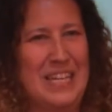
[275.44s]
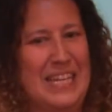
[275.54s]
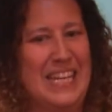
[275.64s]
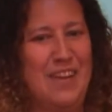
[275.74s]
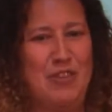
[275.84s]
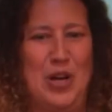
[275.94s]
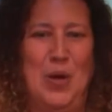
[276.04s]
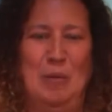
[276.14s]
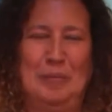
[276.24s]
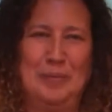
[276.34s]
You never know.
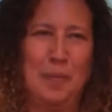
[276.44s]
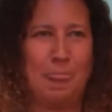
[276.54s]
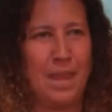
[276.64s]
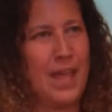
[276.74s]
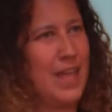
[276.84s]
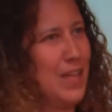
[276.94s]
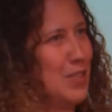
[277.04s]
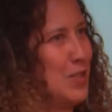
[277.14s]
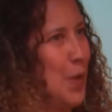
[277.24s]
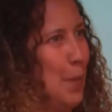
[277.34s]

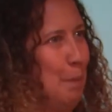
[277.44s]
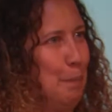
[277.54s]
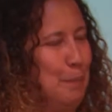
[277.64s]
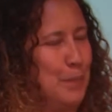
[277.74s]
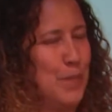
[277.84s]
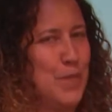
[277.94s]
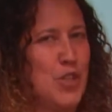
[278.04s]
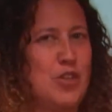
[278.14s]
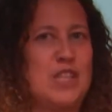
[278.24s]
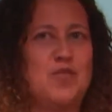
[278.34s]
So,
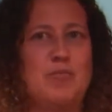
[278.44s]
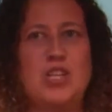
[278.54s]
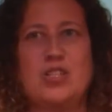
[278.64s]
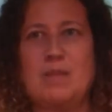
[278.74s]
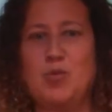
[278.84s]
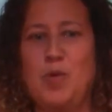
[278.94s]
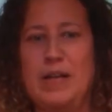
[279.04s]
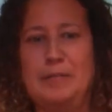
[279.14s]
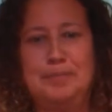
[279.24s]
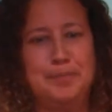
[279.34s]
transformation number 1.